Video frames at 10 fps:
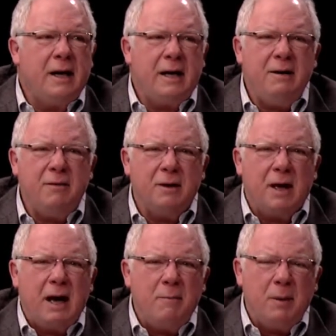Even
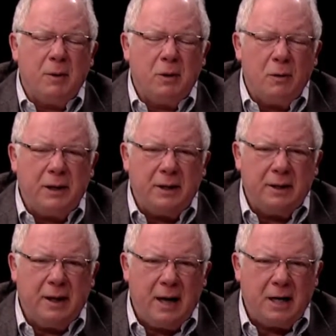I remember going into
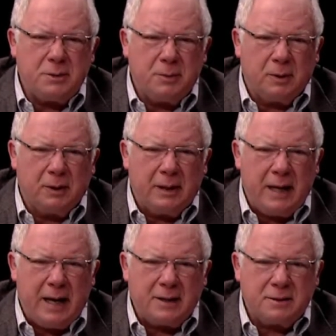the hospital and
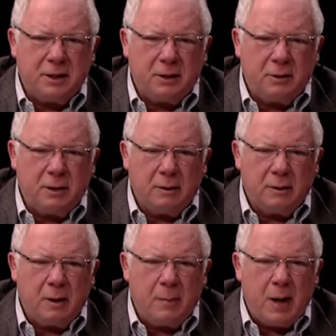asking
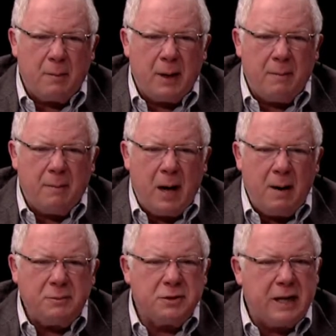about my
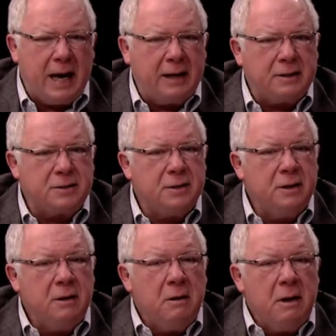mom's status,
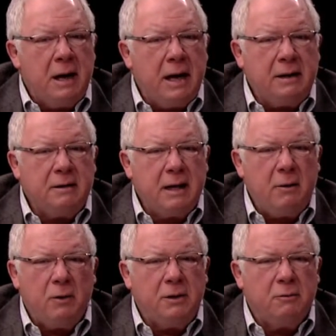and they
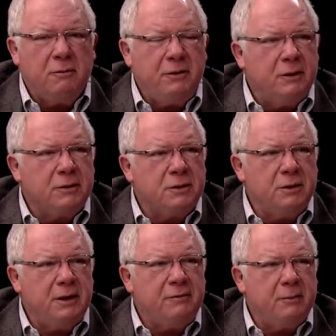wouldn't reveal
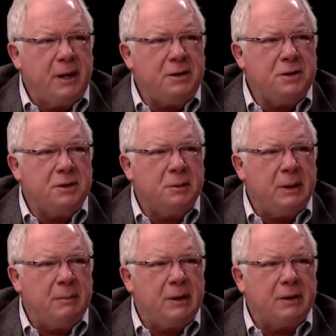certain information to
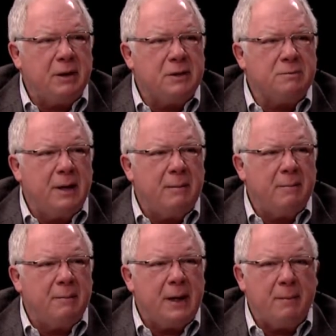me because my
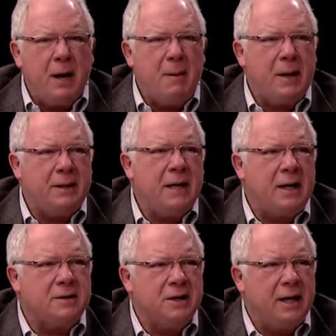mom had
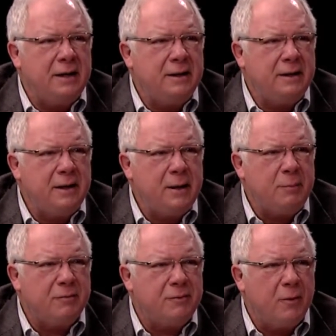not signed the
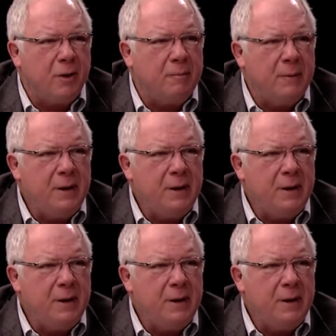HIPAA form,